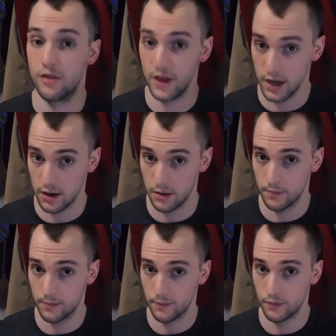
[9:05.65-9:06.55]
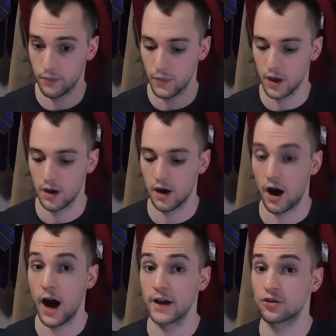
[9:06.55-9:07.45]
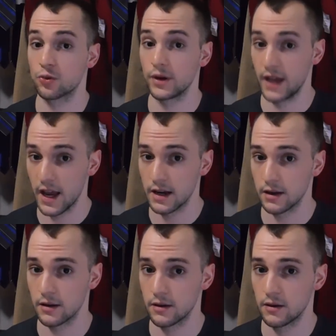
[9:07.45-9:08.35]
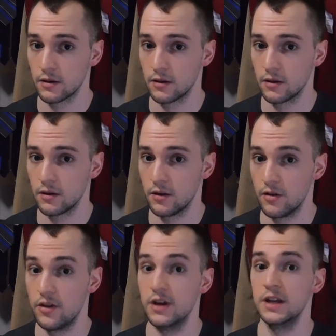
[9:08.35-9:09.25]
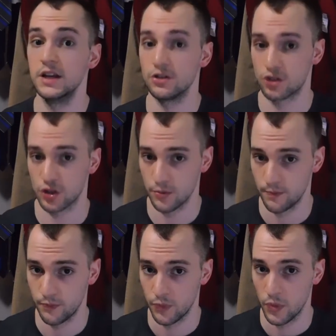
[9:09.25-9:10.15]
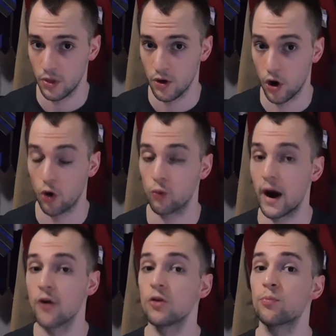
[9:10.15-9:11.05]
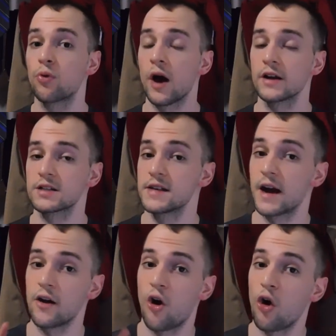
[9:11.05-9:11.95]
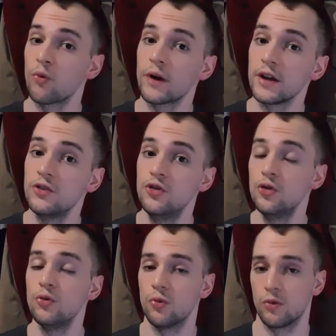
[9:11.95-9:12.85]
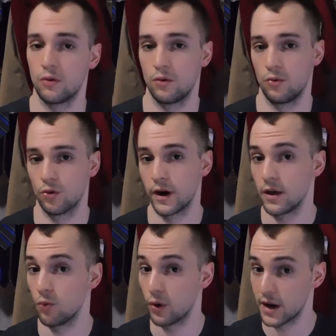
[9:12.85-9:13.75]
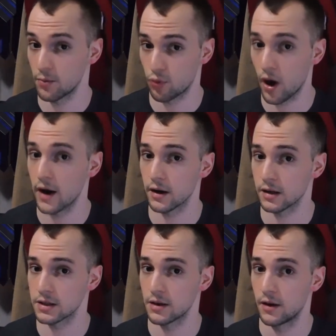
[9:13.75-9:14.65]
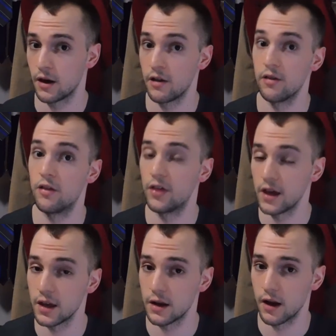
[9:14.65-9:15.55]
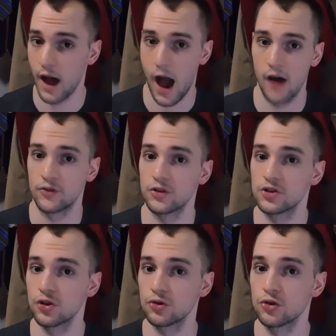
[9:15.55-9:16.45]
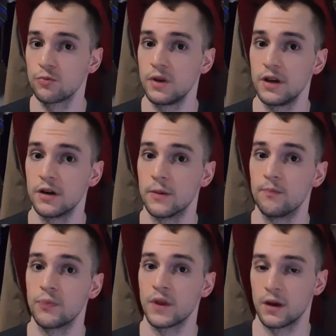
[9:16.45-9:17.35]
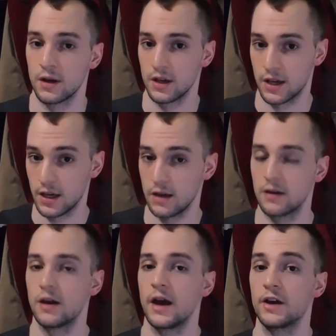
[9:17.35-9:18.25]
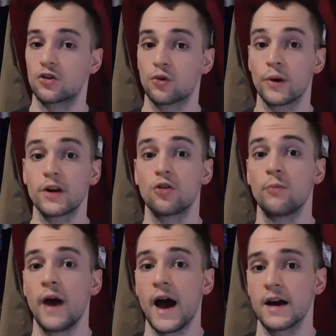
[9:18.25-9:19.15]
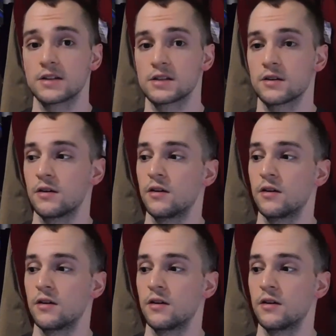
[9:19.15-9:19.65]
Then I created the niche around the products that I already knew were a winning product. Then, after the social media hit a critical mass,